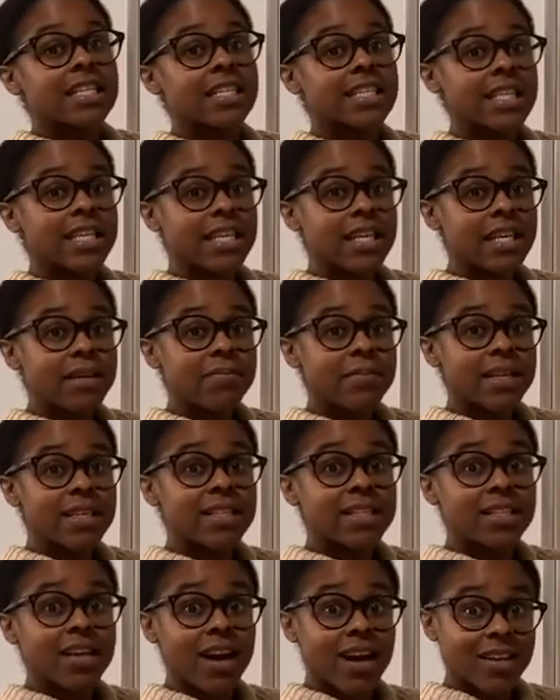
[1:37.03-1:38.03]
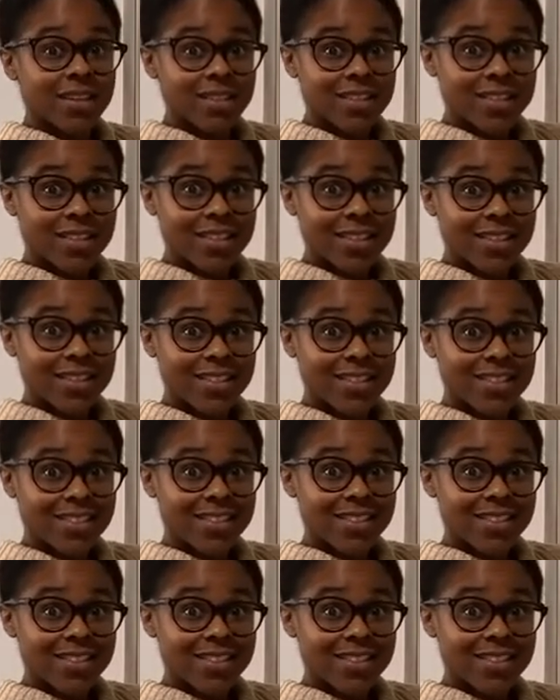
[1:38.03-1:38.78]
C means consonants.